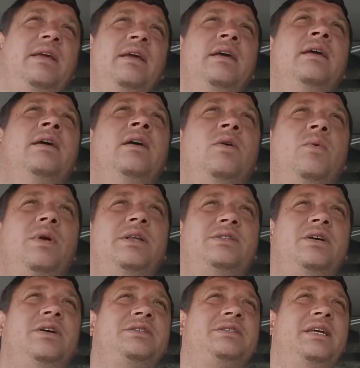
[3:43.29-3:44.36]
When
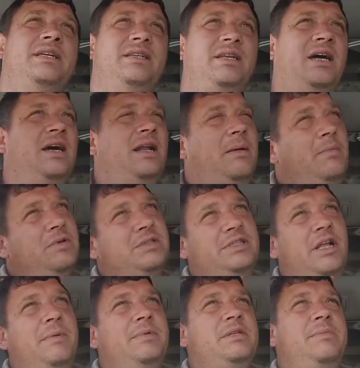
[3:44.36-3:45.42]
it's all said and done, I'm going to
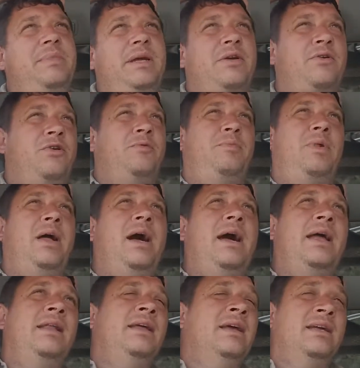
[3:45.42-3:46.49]
sell them as a big group
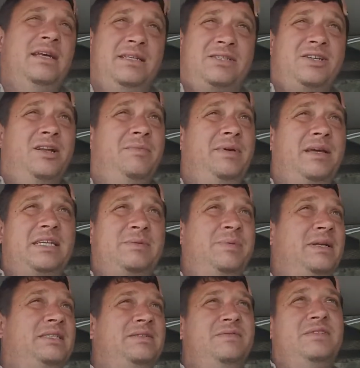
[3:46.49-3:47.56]
lot. It's going to be
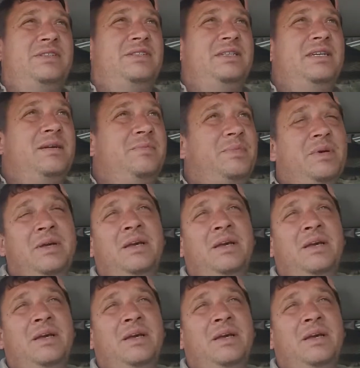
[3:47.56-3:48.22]
expensive to ship.